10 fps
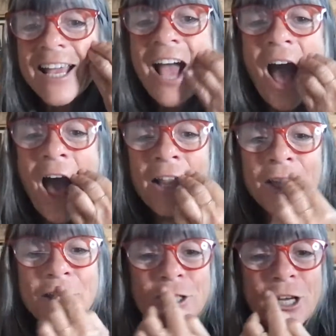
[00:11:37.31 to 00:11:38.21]

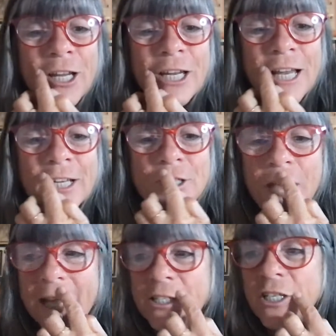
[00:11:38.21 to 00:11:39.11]
collagen
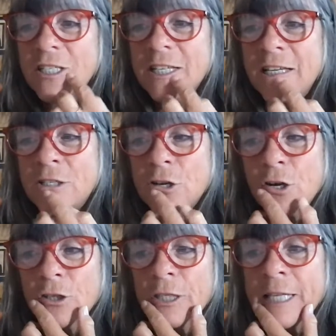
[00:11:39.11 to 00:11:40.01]
injections into
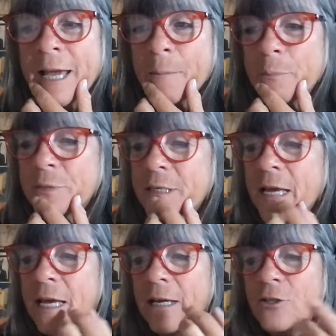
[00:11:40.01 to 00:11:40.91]
her lips.
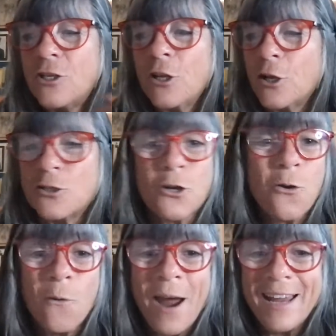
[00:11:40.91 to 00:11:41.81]
She looks
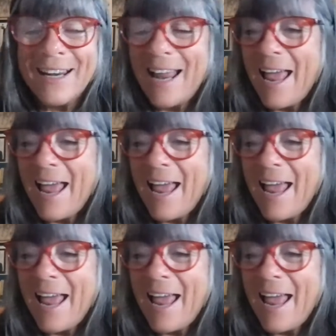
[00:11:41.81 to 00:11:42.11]
great.